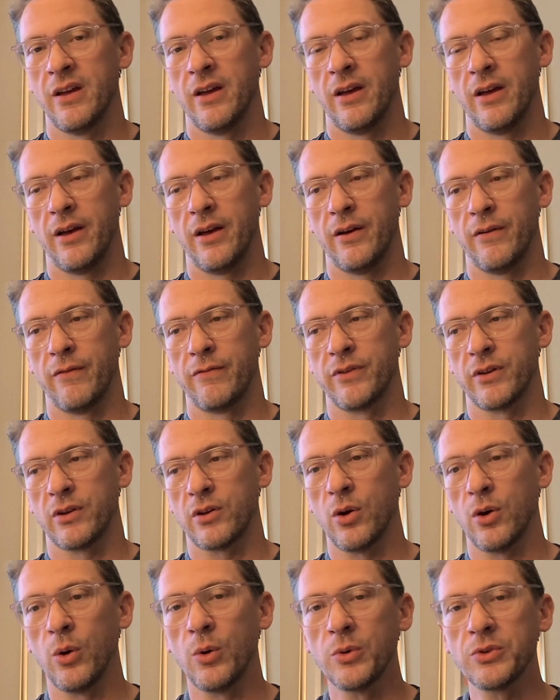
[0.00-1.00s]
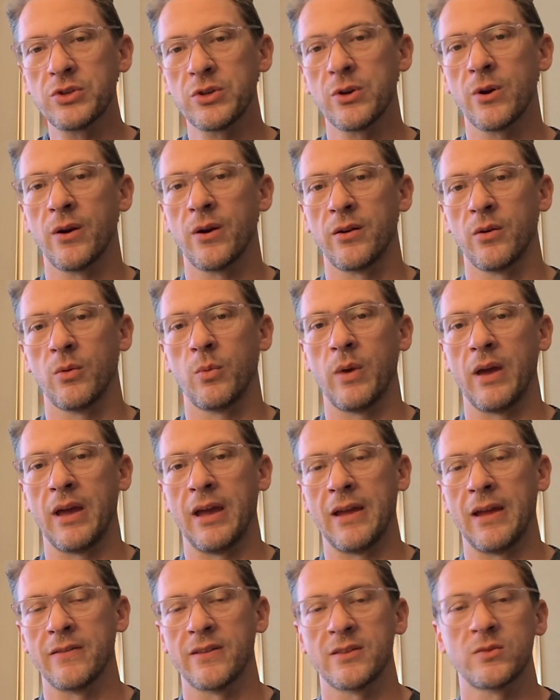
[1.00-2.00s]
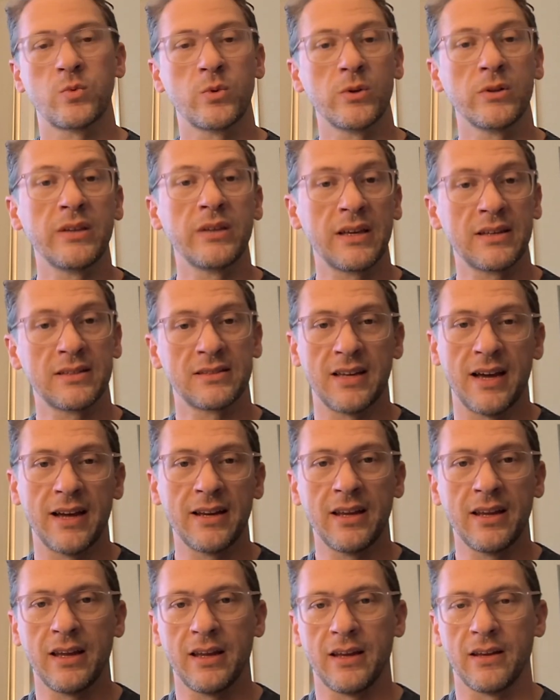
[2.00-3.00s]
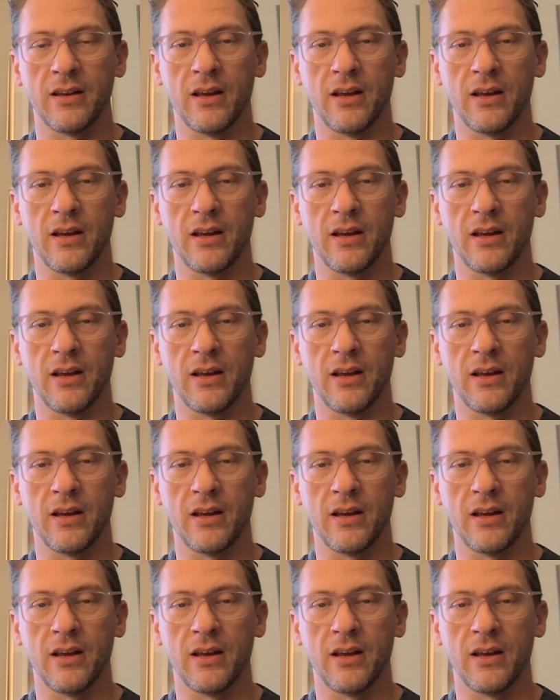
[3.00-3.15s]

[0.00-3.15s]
the culture in a way that's really exciting,